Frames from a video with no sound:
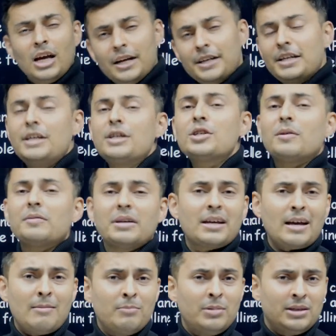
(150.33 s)
and each of the
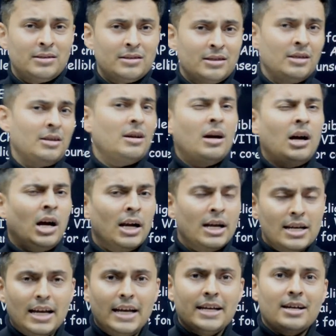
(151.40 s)
campus,
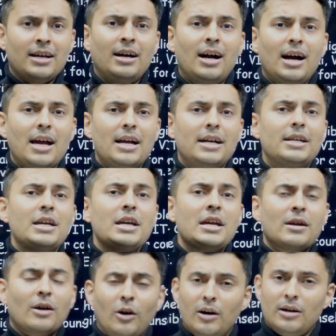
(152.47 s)
unlike
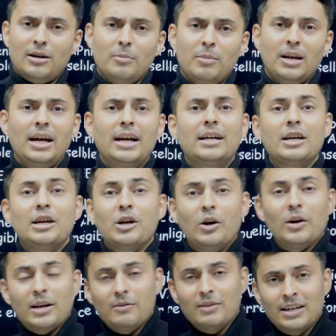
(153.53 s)
IIT or Triple IIT
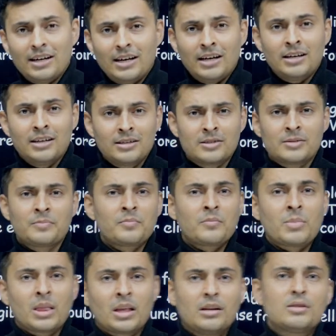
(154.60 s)
or even NITs,
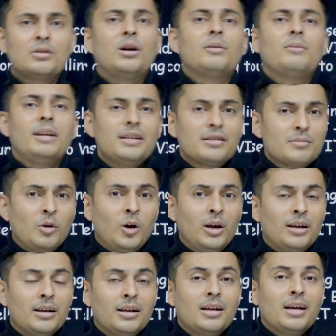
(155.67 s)
is not very
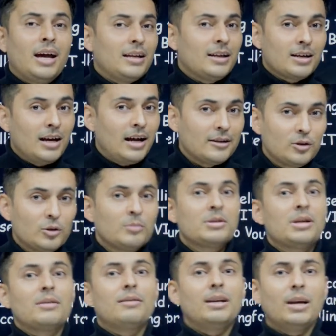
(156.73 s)
small and the classrooms
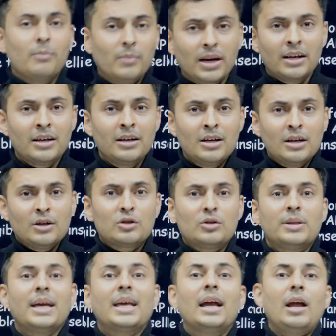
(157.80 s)
are very big. So
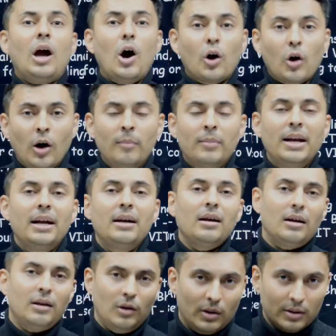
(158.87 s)
they can accommodate
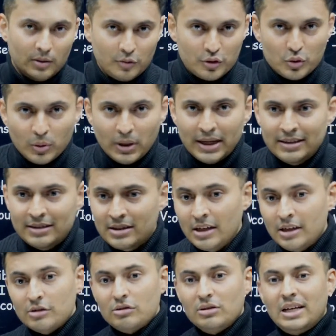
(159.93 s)
a lot of students.
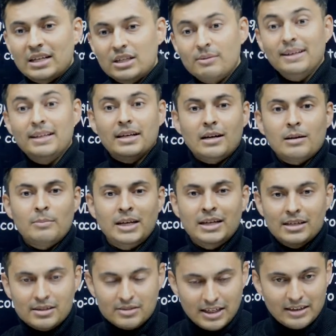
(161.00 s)
So that's why there are
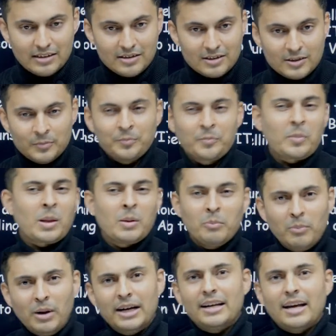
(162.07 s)
many seats.
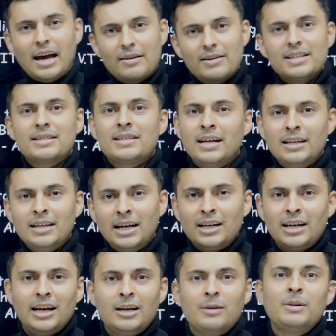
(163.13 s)
But having said that,
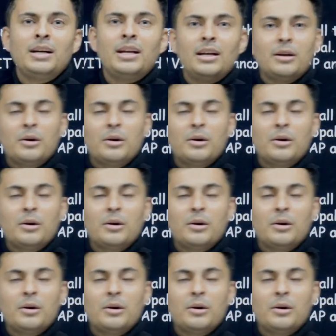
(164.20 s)
let me tell